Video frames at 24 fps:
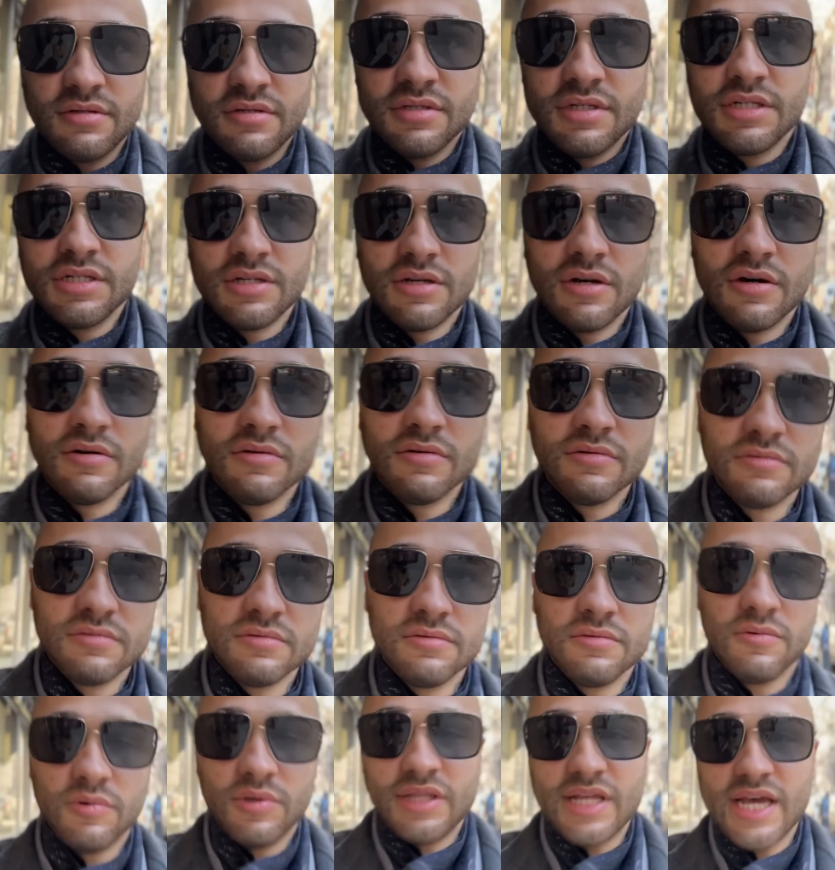So,
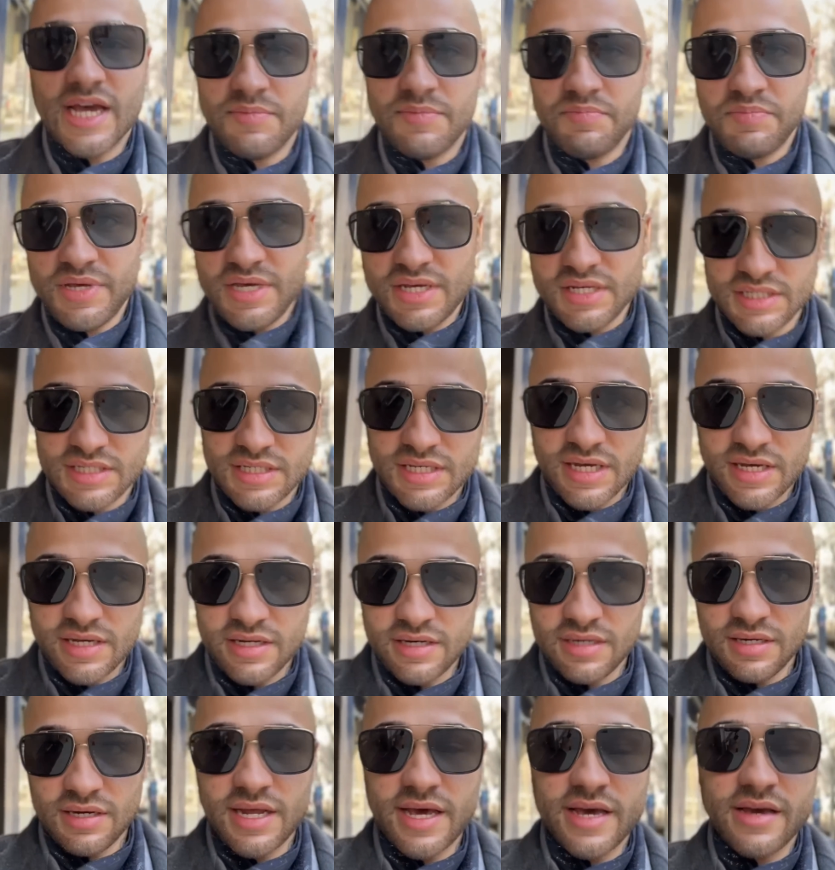with that being said,
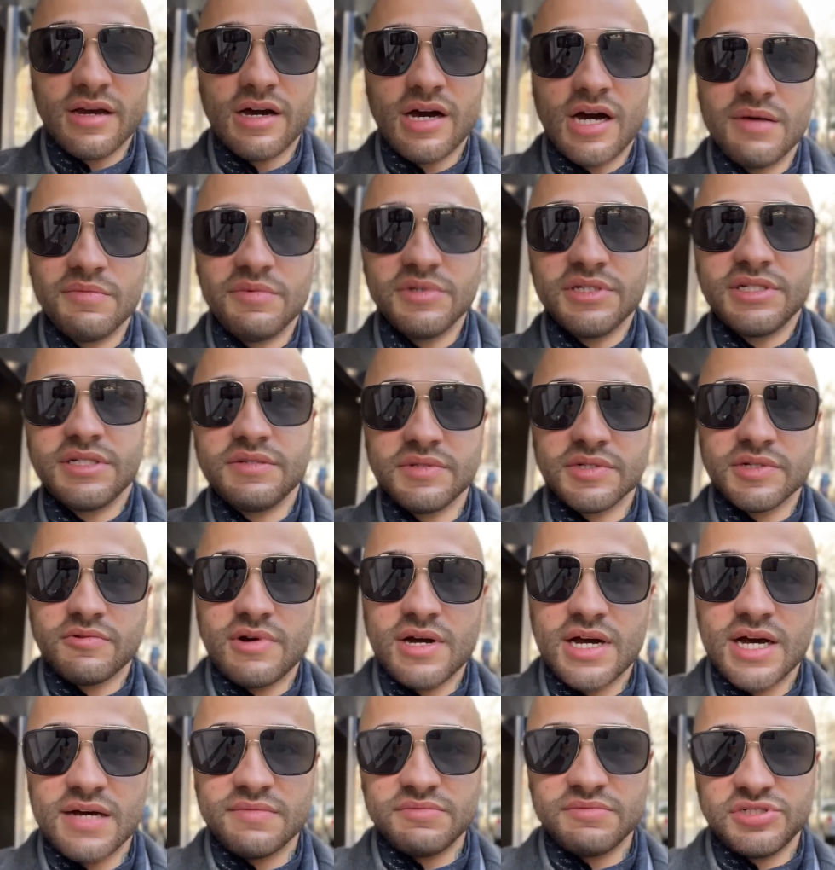like, comment,
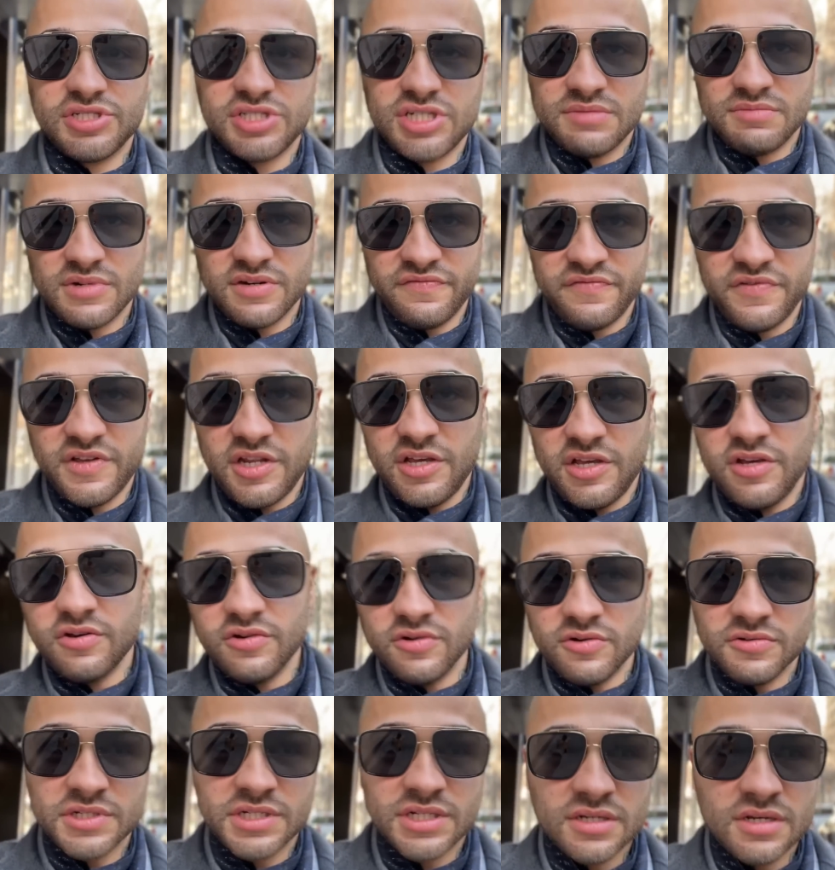subscribe, share my
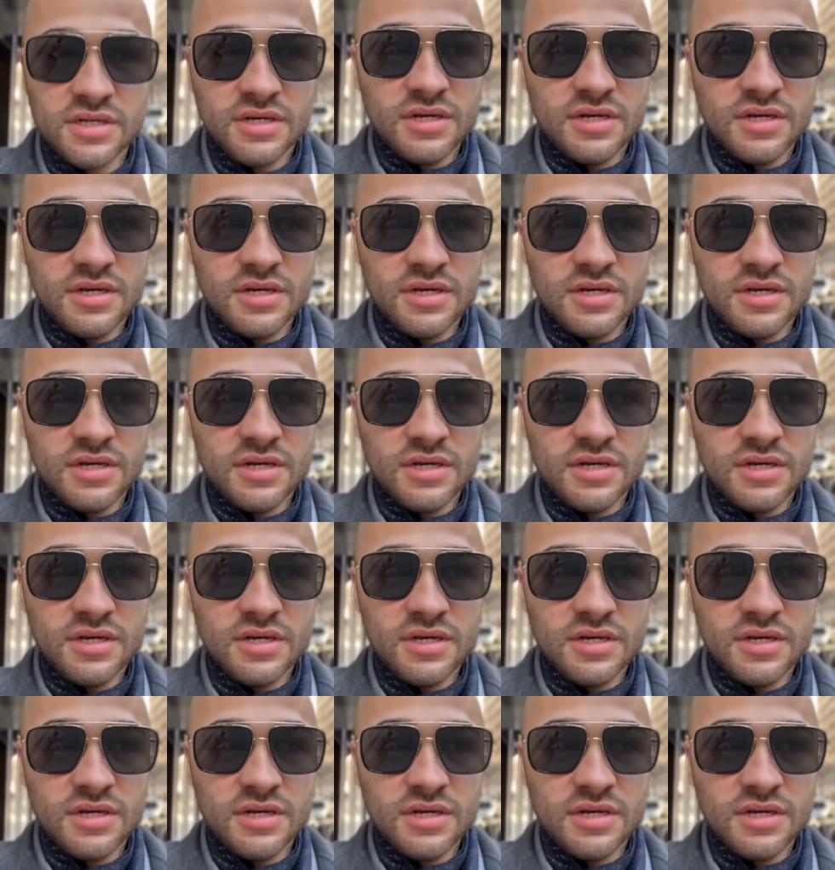videos.